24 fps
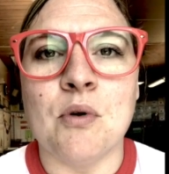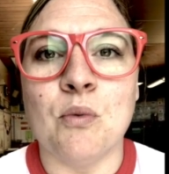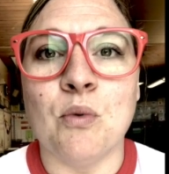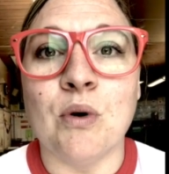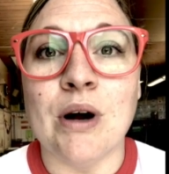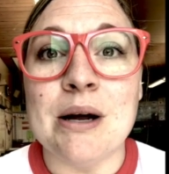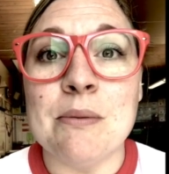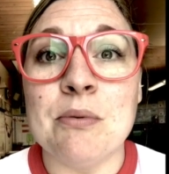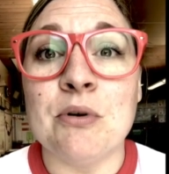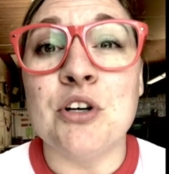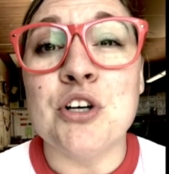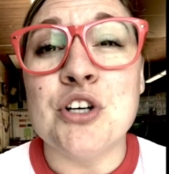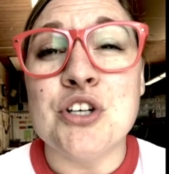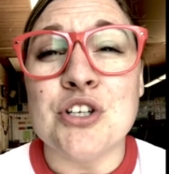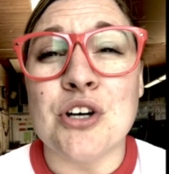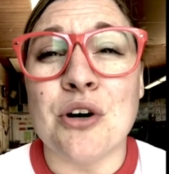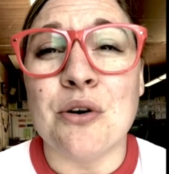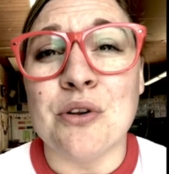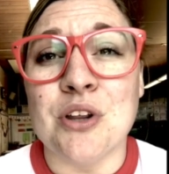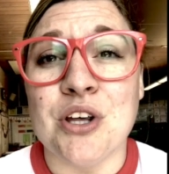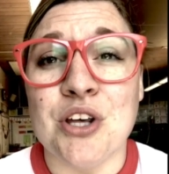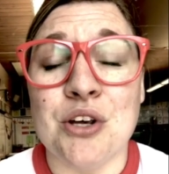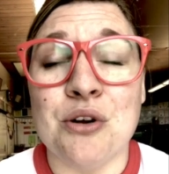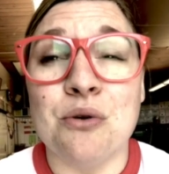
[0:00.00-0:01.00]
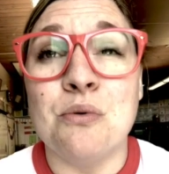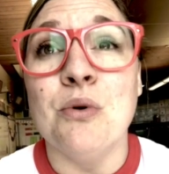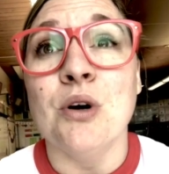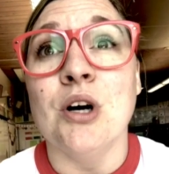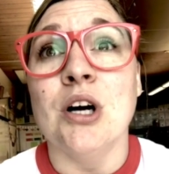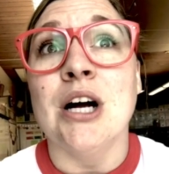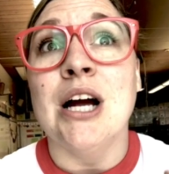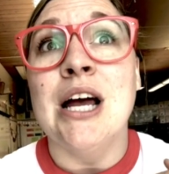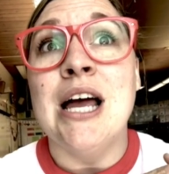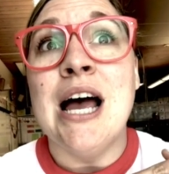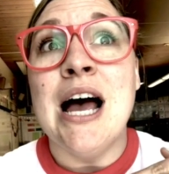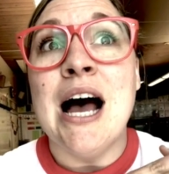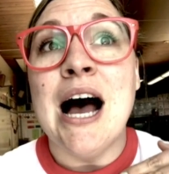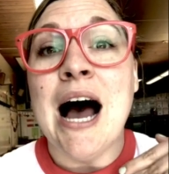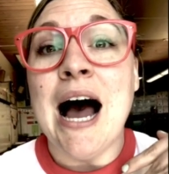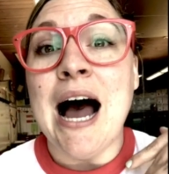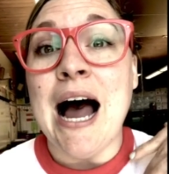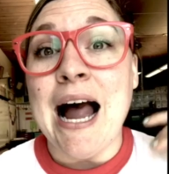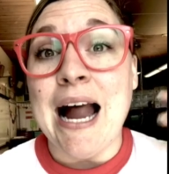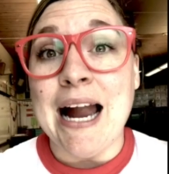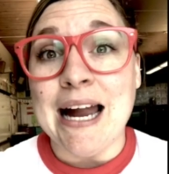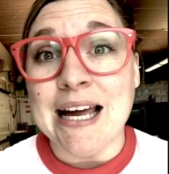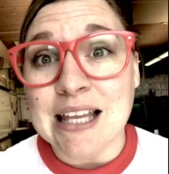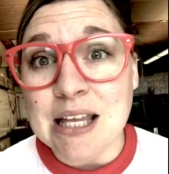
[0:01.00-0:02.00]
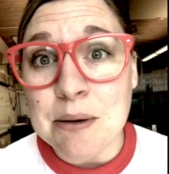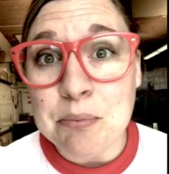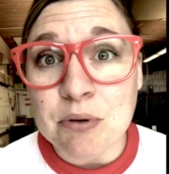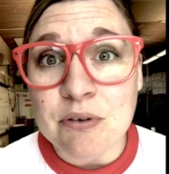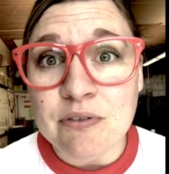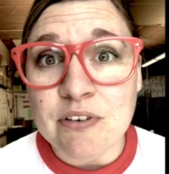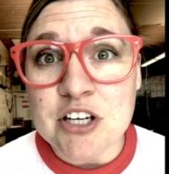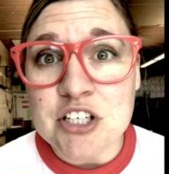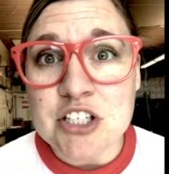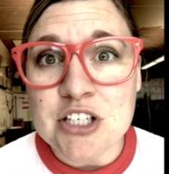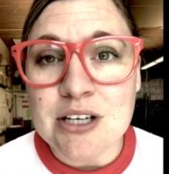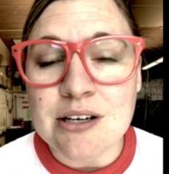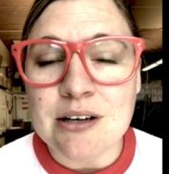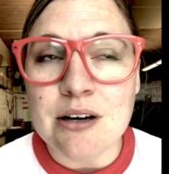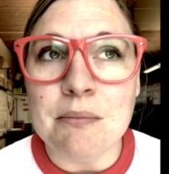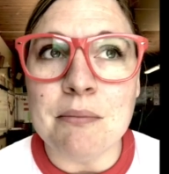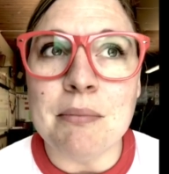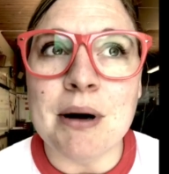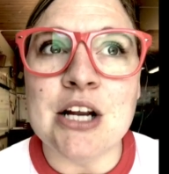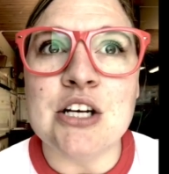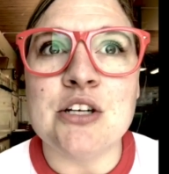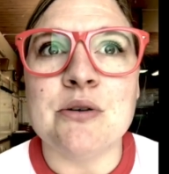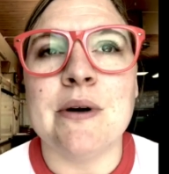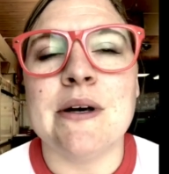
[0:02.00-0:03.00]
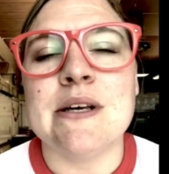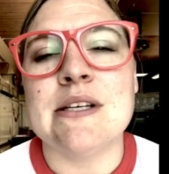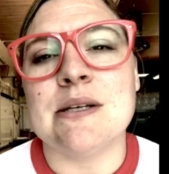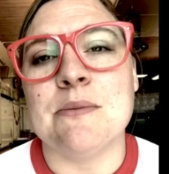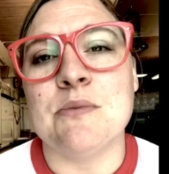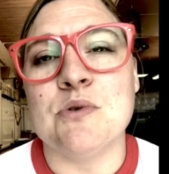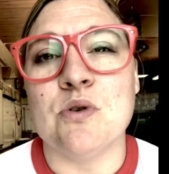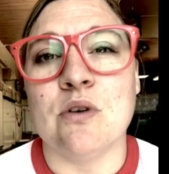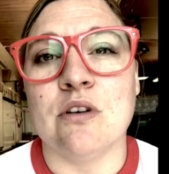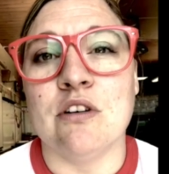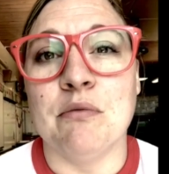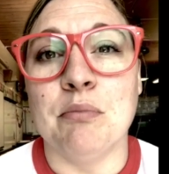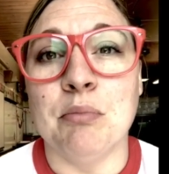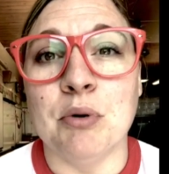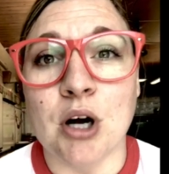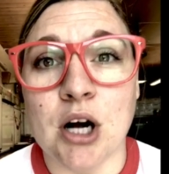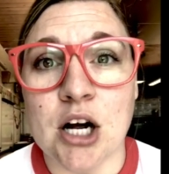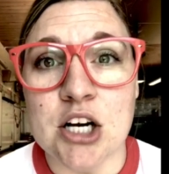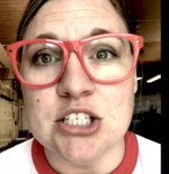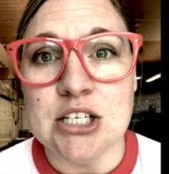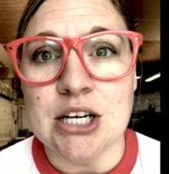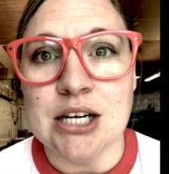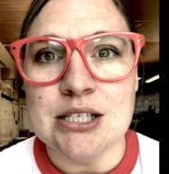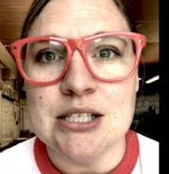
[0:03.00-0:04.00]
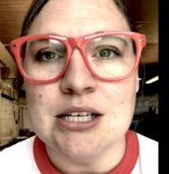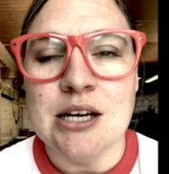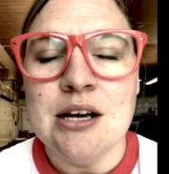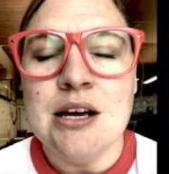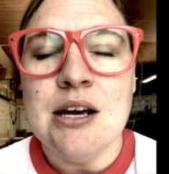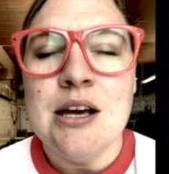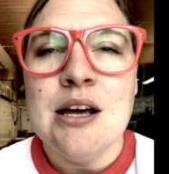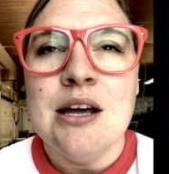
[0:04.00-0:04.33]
were able to show that you were highly proficient by doing some sort of project.